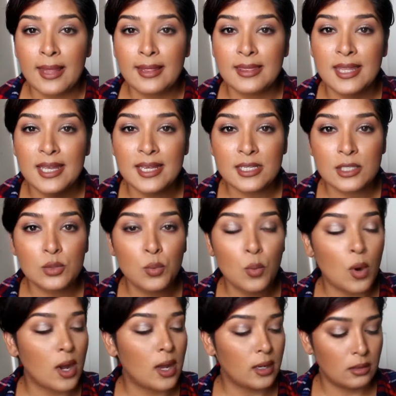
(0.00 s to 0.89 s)
this
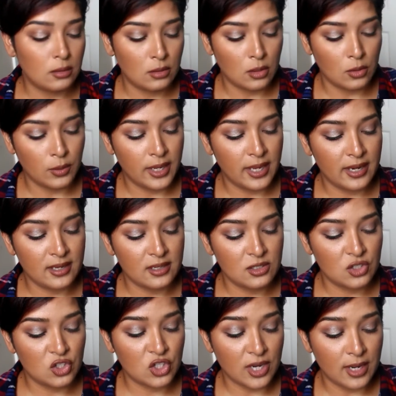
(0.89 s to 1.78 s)
one no
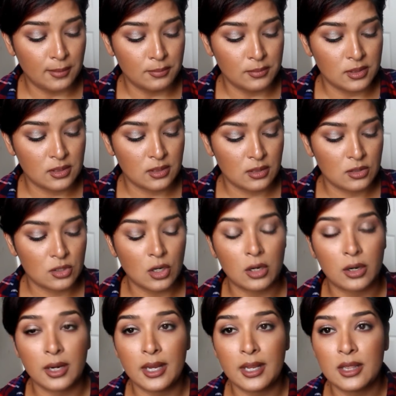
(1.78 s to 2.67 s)
hidden gems
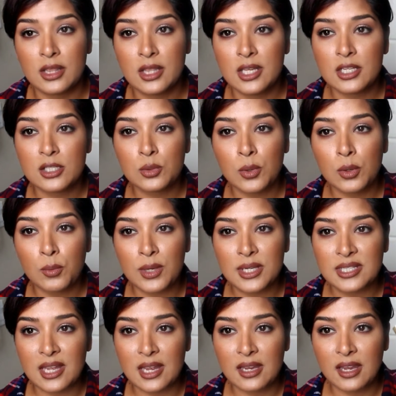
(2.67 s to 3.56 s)
sorry this one
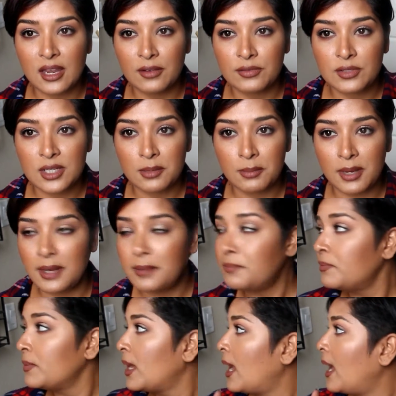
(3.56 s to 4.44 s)
was a gift to me